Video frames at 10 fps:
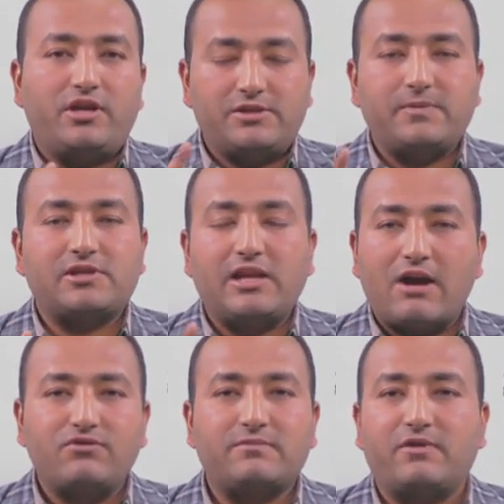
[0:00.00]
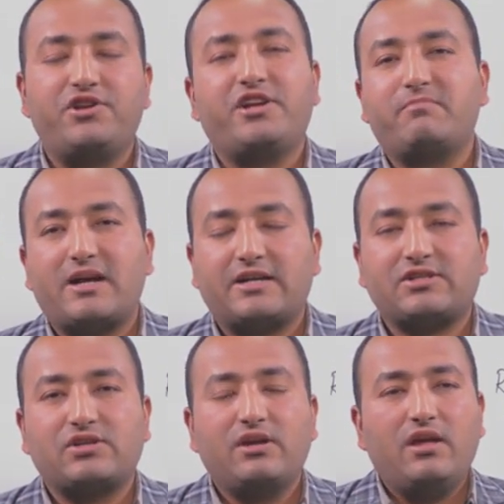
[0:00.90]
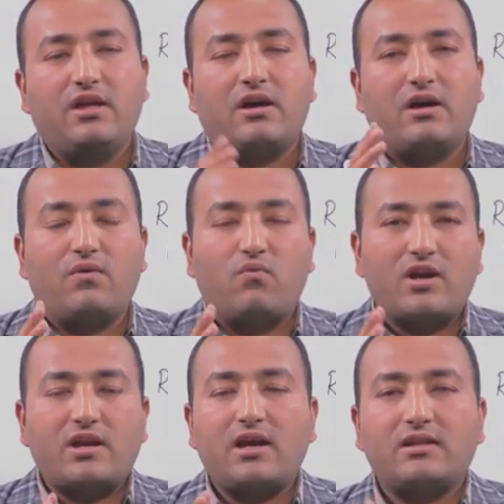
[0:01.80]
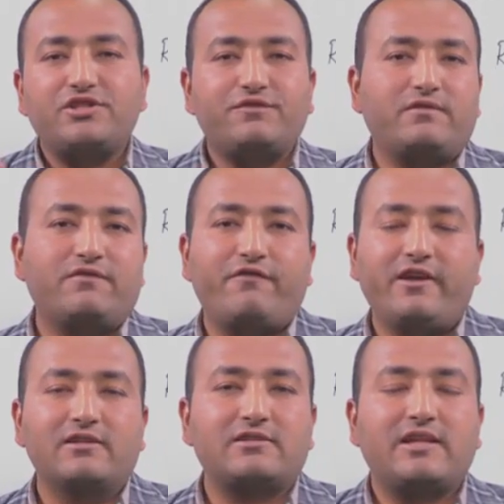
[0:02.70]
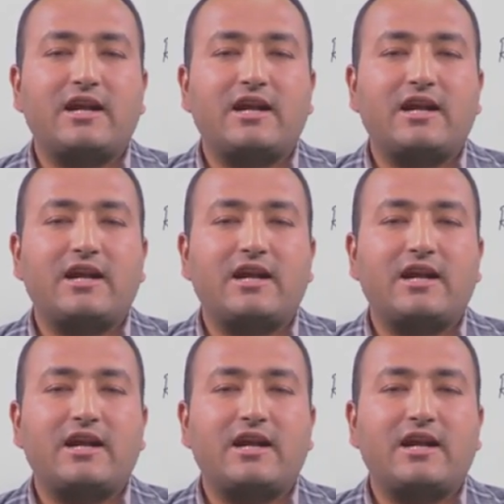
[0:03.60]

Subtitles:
especially out of 100 marks, what are the different fields